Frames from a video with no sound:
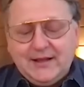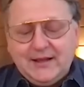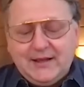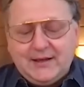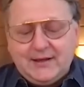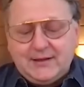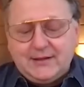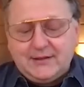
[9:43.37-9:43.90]

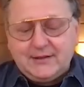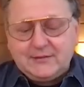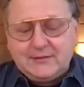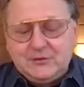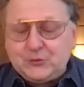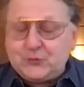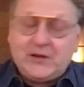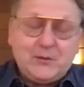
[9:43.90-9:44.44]
Uh,
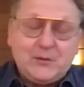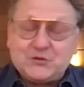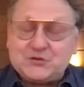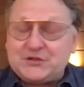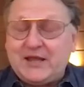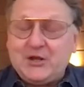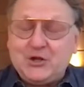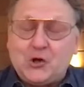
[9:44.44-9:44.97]
uranium was
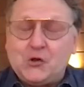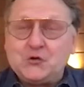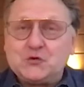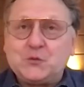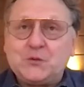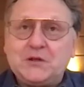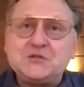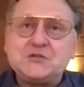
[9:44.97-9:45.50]
ten dollars
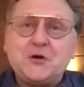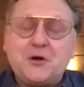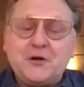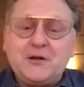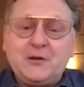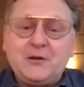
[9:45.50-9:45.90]
when I started,